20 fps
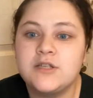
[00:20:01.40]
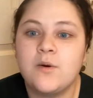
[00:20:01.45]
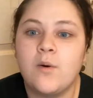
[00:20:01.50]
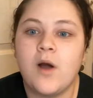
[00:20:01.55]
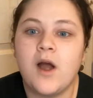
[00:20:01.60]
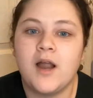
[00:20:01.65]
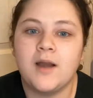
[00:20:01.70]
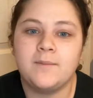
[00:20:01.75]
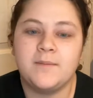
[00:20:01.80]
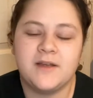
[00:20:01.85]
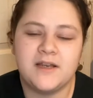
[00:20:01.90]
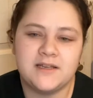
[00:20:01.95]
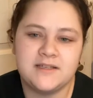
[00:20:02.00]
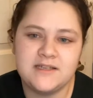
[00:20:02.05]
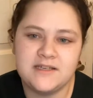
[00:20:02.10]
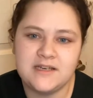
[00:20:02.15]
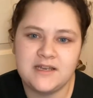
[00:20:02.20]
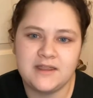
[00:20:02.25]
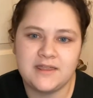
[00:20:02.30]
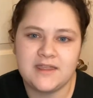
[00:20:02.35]
squad because
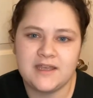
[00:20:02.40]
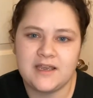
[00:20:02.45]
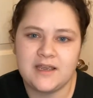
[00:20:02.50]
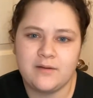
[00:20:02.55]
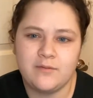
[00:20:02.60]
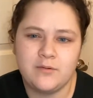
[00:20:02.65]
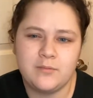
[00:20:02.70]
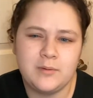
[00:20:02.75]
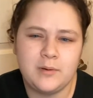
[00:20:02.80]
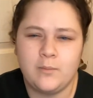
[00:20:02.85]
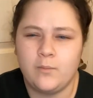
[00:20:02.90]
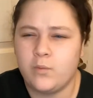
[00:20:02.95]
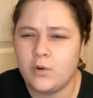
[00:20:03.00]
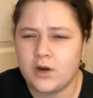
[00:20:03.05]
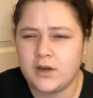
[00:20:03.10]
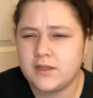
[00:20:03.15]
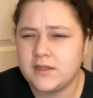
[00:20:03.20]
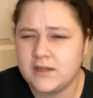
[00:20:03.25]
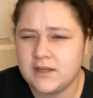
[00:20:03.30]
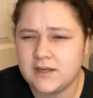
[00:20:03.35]
he didn't think it would be
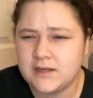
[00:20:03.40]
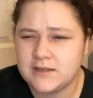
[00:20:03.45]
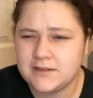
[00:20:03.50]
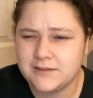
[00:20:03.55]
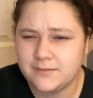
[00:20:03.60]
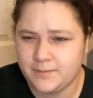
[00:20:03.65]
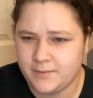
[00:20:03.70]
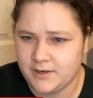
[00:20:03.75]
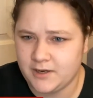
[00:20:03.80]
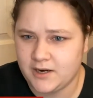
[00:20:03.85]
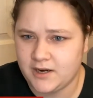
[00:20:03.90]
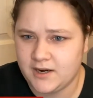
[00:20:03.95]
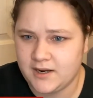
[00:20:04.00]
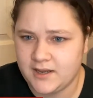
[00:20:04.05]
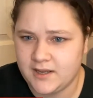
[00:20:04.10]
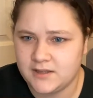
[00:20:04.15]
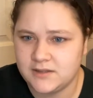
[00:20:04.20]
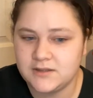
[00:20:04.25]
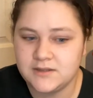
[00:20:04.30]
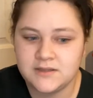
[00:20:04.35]
worth the
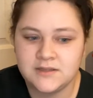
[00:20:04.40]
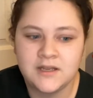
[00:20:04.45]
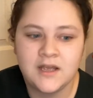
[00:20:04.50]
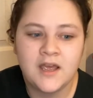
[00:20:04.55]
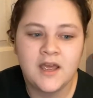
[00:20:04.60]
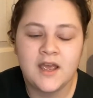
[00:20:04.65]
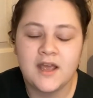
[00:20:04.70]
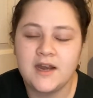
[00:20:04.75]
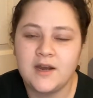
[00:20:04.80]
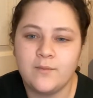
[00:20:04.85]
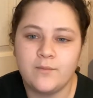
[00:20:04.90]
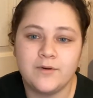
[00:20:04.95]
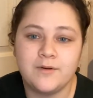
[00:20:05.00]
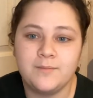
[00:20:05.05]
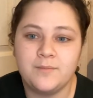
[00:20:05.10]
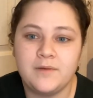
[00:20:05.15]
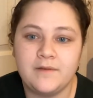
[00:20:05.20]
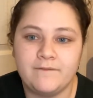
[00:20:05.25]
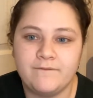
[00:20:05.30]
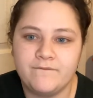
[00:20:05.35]
experience and it
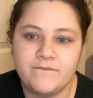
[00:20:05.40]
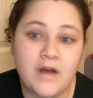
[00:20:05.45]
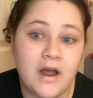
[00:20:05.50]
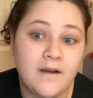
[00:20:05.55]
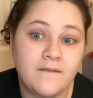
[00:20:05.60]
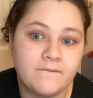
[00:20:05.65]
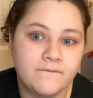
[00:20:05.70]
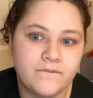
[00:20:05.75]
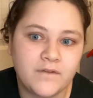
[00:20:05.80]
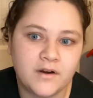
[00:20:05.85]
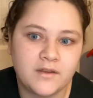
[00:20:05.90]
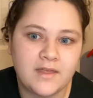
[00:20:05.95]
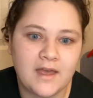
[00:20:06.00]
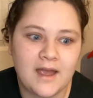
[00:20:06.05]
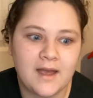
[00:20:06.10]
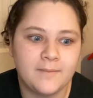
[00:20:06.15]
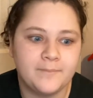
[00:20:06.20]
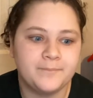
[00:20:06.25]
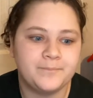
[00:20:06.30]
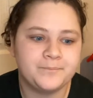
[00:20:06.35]
wouldn't be fun for
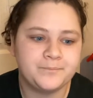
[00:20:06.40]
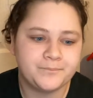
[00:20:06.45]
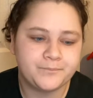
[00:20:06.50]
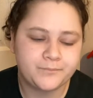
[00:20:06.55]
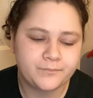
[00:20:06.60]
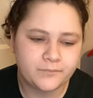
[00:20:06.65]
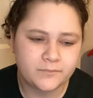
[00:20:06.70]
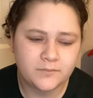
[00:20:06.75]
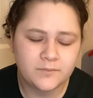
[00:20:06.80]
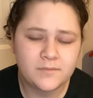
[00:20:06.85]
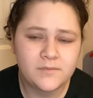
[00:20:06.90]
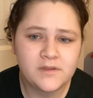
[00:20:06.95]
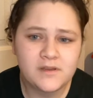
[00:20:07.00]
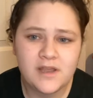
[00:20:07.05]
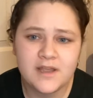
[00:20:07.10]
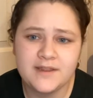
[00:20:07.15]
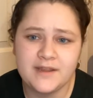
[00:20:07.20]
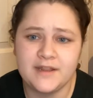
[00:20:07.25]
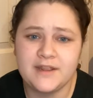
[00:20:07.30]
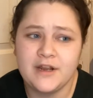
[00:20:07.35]
them.
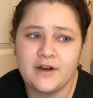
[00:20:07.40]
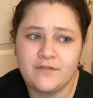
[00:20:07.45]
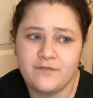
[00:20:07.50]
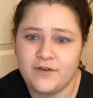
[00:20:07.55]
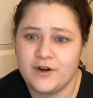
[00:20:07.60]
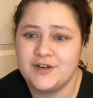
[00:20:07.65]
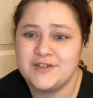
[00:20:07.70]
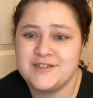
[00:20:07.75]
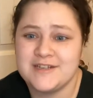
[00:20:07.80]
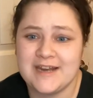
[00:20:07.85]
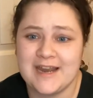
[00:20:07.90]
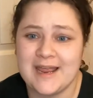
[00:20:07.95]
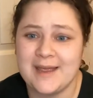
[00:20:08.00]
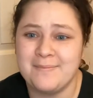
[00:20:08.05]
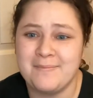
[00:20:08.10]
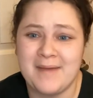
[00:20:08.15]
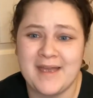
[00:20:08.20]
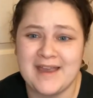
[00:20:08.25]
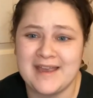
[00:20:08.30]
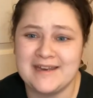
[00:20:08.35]
And then their first
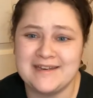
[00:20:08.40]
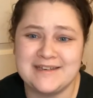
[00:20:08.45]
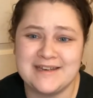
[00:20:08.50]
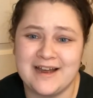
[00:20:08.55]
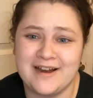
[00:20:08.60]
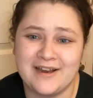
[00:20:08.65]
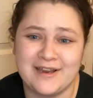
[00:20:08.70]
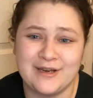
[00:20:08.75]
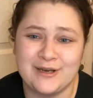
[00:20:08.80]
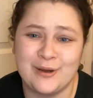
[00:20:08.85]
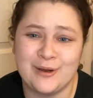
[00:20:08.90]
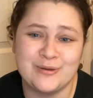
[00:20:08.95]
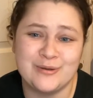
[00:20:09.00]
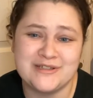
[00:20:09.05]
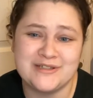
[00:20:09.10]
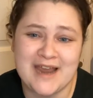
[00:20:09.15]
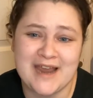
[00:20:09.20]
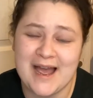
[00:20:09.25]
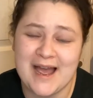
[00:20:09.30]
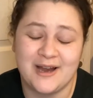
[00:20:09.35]
game, Megan Duggan
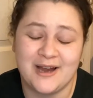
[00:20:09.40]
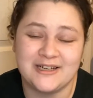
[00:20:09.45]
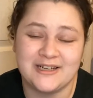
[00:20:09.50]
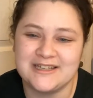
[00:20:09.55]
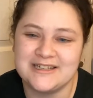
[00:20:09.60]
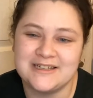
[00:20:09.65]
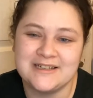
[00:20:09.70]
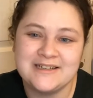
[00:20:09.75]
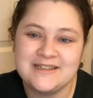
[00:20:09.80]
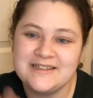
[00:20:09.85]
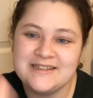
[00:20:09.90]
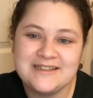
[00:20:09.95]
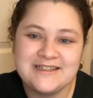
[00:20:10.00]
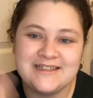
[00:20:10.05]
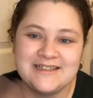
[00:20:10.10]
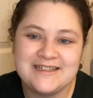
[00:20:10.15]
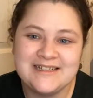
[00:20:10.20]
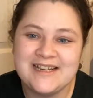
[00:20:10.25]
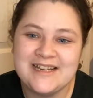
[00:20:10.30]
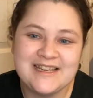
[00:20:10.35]
goes down and,
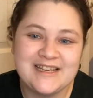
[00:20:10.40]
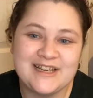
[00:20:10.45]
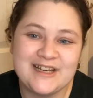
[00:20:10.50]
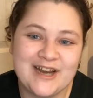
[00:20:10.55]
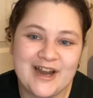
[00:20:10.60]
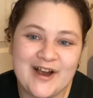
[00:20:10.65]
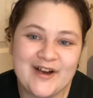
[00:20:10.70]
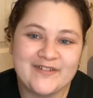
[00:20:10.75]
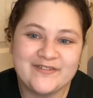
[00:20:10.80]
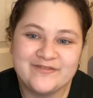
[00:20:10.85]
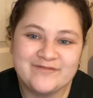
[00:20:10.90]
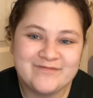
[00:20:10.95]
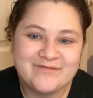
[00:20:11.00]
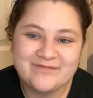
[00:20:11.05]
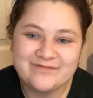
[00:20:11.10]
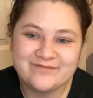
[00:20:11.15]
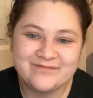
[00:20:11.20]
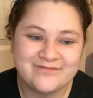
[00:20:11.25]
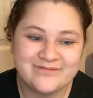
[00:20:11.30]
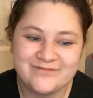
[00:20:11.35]
you know,
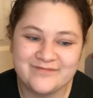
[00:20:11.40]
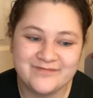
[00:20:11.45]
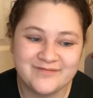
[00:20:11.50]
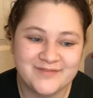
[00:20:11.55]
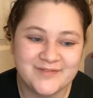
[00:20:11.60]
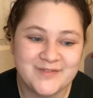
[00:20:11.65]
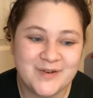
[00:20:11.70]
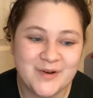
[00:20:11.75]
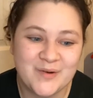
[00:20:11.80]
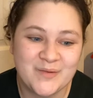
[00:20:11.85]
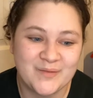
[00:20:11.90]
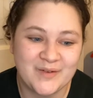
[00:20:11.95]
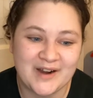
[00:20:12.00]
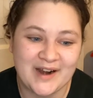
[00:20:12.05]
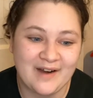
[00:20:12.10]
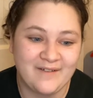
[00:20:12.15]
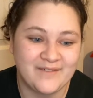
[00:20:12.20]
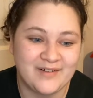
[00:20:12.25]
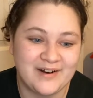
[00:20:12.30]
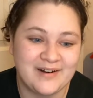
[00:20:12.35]

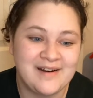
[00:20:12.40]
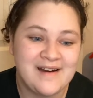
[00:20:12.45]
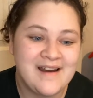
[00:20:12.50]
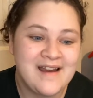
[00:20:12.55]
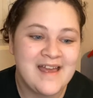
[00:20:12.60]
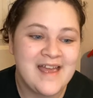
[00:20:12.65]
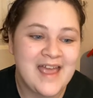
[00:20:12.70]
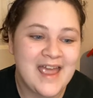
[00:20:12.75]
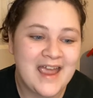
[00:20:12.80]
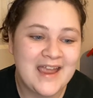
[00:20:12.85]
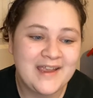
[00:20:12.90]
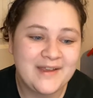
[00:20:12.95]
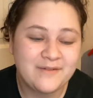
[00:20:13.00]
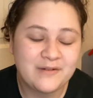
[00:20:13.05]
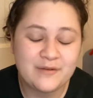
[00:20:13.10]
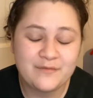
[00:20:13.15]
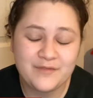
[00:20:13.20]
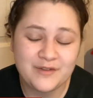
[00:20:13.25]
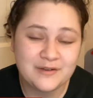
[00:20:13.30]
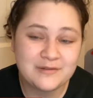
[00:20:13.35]
whatever. And he
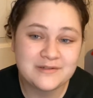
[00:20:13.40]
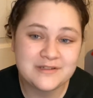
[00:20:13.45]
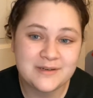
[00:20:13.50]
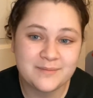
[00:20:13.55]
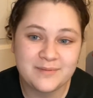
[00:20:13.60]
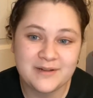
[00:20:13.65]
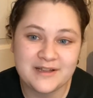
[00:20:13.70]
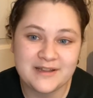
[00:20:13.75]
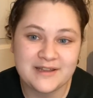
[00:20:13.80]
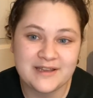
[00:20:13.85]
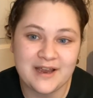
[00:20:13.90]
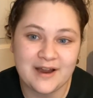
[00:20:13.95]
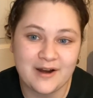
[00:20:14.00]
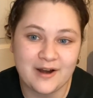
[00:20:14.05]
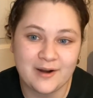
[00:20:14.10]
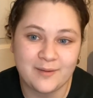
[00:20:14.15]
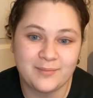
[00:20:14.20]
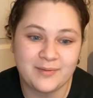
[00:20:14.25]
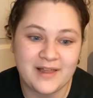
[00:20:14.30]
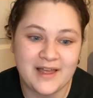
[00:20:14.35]
refused to play the
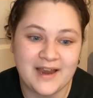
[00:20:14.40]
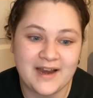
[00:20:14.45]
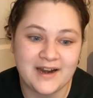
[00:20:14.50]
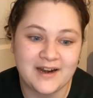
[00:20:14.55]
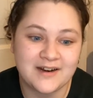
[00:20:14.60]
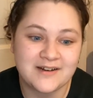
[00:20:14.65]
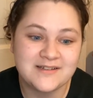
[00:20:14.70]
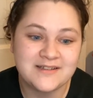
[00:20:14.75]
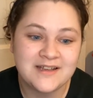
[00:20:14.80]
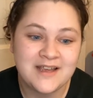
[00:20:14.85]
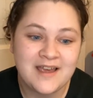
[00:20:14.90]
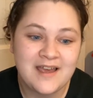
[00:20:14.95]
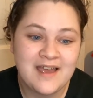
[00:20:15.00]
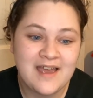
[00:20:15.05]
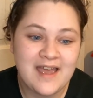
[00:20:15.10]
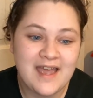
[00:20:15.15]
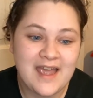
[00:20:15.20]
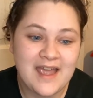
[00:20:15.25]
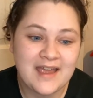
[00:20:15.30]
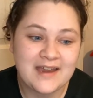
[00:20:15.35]
younger players
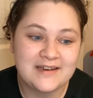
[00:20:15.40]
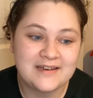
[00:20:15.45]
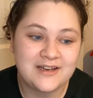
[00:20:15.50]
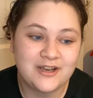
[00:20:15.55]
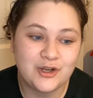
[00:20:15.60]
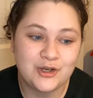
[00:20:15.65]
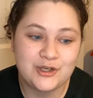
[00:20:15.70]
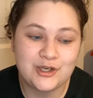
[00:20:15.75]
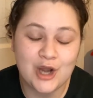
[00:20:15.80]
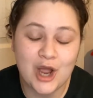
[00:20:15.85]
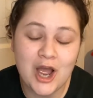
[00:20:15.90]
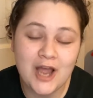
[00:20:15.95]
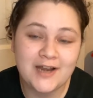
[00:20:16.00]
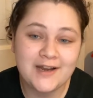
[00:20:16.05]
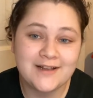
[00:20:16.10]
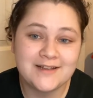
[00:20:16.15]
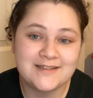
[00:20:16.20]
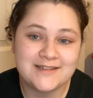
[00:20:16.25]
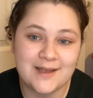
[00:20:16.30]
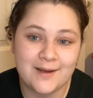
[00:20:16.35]
and could not
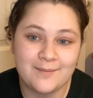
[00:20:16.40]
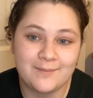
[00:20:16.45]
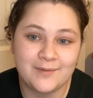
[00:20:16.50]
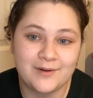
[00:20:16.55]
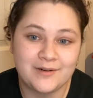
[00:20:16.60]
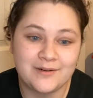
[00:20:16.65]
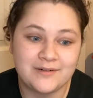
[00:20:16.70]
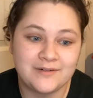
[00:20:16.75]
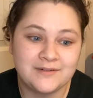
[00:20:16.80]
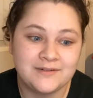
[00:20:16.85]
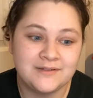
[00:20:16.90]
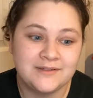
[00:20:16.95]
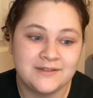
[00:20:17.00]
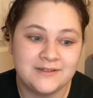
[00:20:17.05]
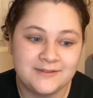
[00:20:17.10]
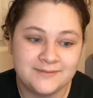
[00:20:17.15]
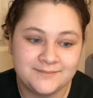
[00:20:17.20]
assemble